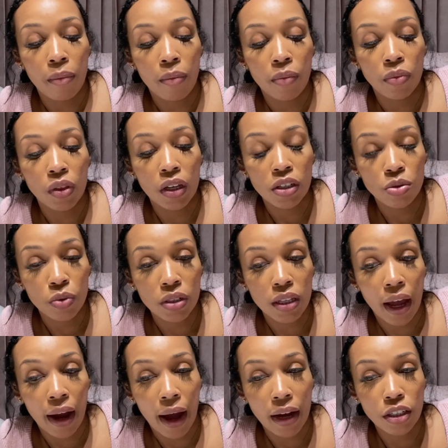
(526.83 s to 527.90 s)
this was
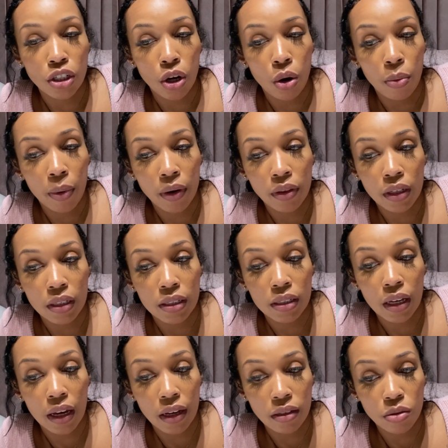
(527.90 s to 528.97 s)
like October the
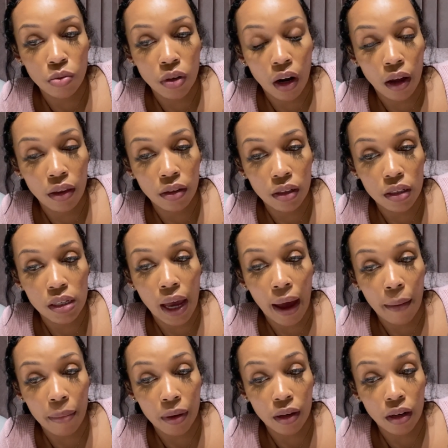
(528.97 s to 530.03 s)
6th when all of this
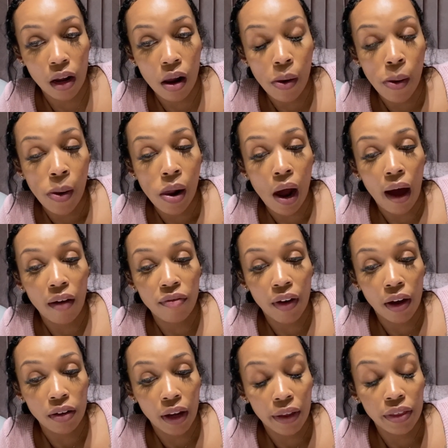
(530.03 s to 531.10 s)
happened. I
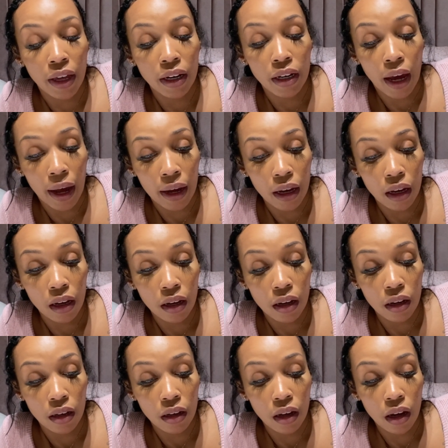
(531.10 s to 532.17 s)
found out that night.
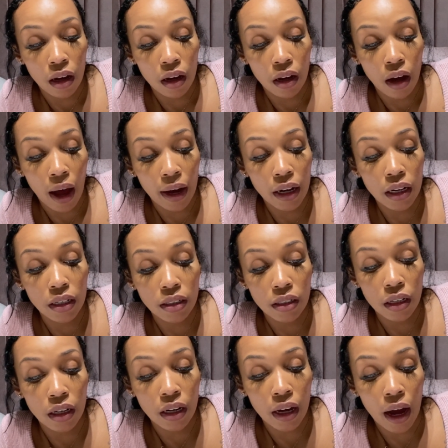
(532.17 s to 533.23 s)
I couldn't
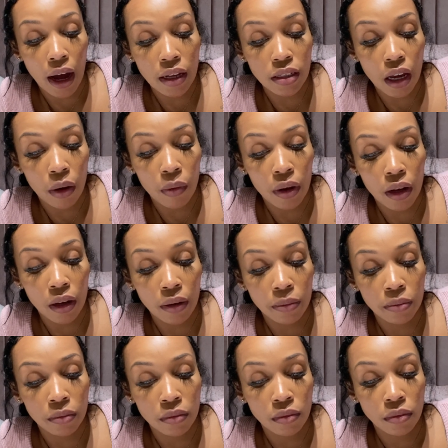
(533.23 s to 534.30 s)
get in contact with
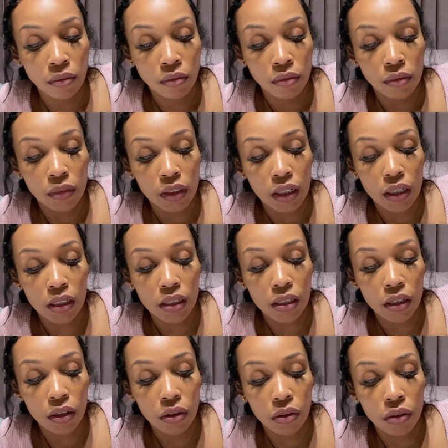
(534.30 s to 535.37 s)
him
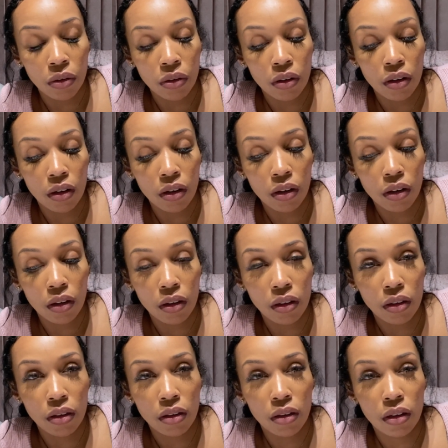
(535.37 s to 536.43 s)
until
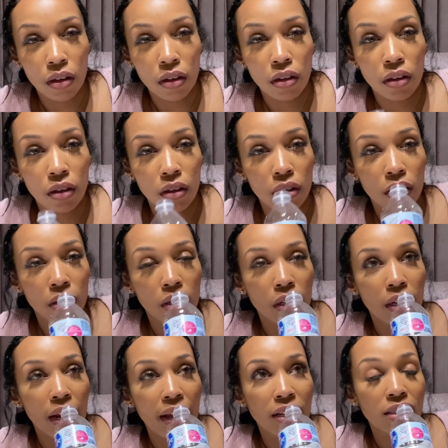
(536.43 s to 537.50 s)
the
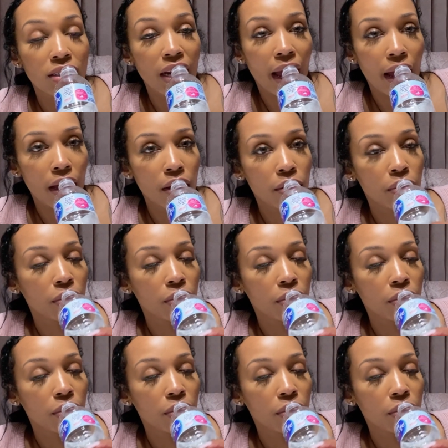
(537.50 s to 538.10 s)
next day,